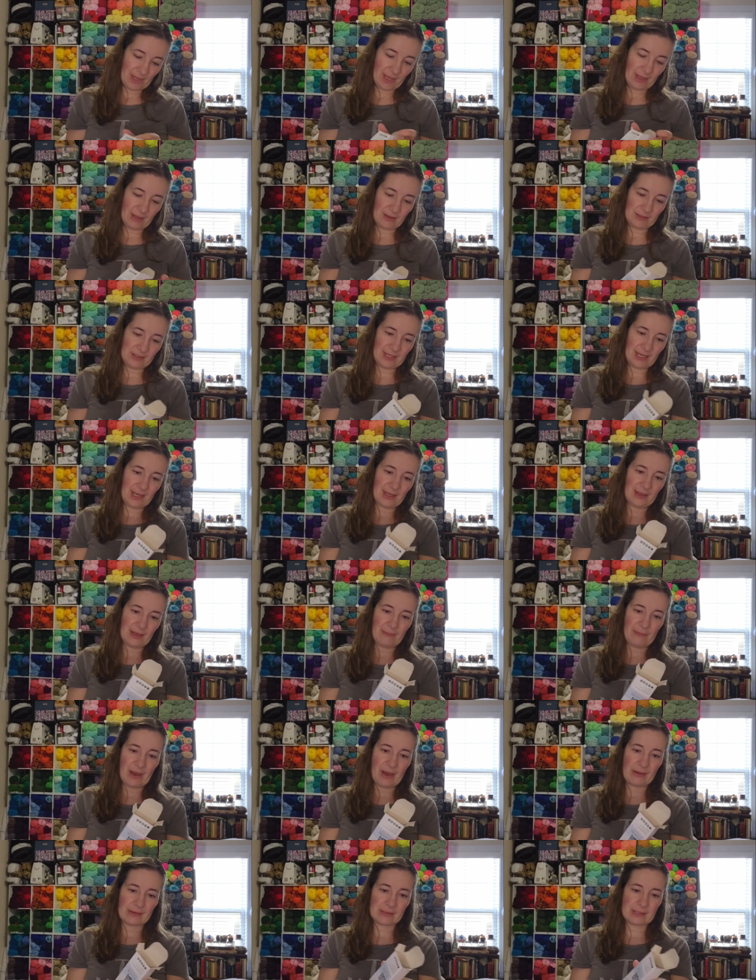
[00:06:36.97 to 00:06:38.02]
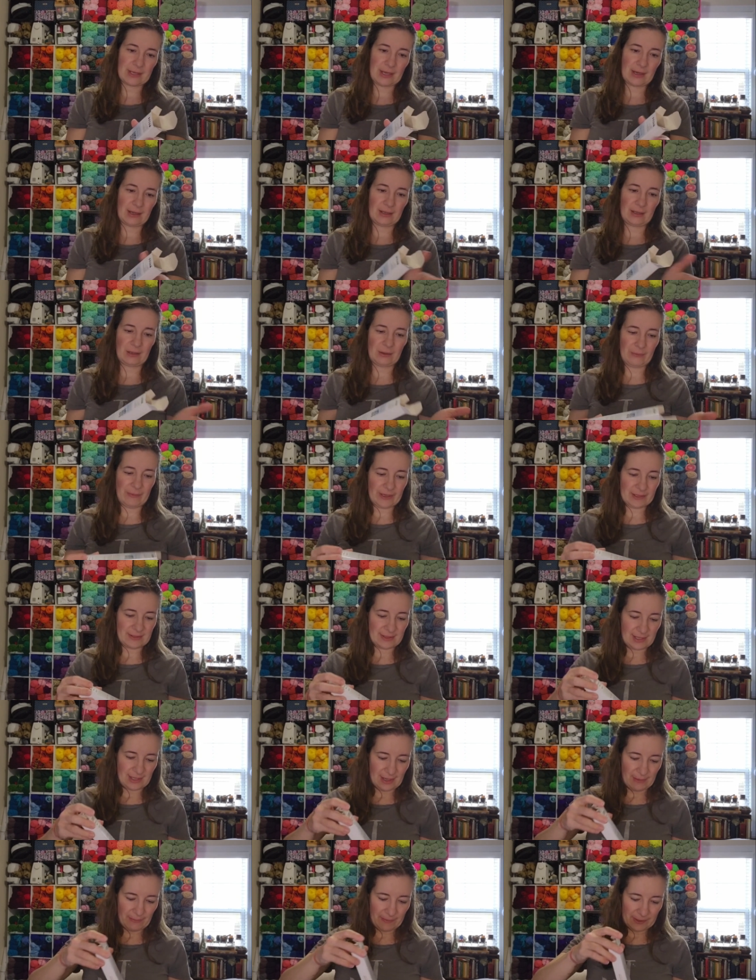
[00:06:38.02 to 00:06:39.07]
It looks like the box got a little
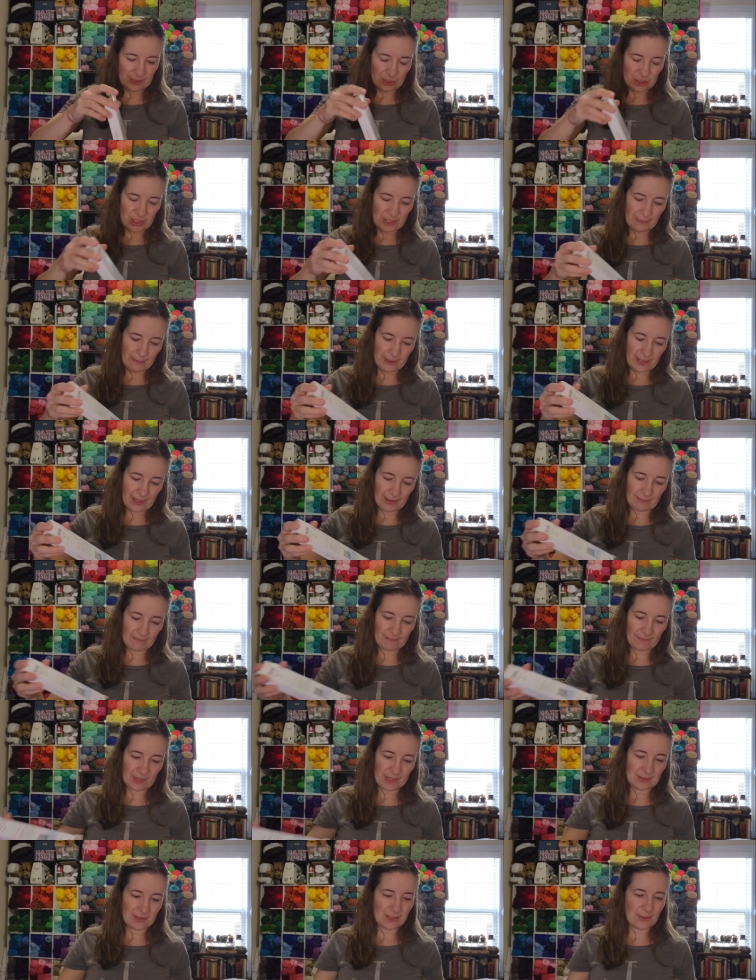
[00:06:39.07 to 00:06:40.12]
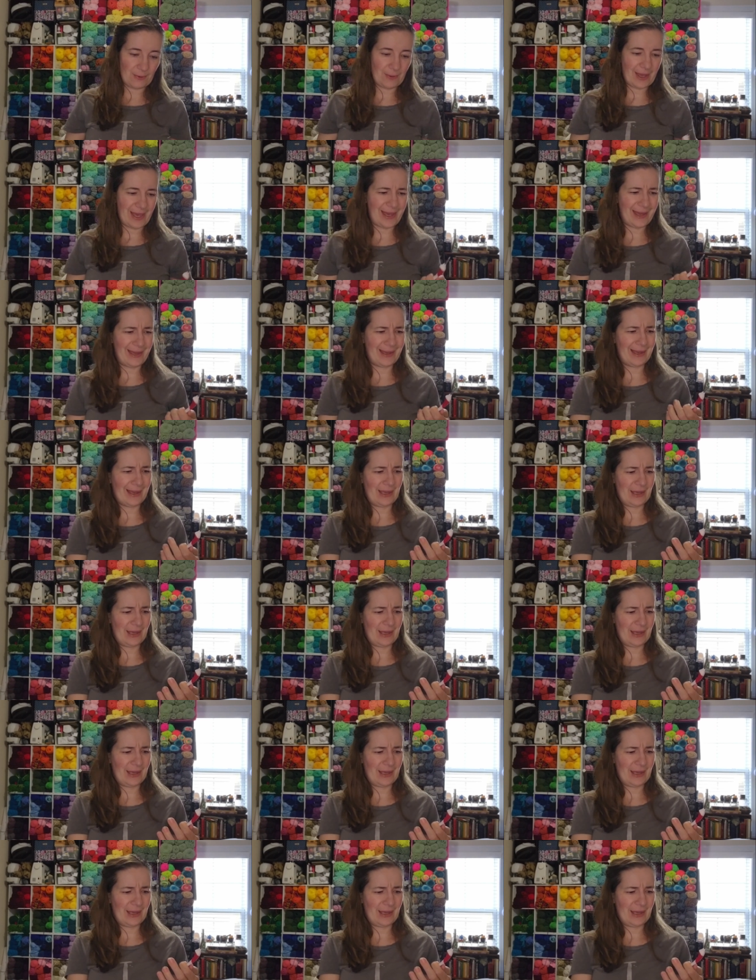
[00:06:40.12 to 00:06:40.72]
busted up in shipping. It's okay.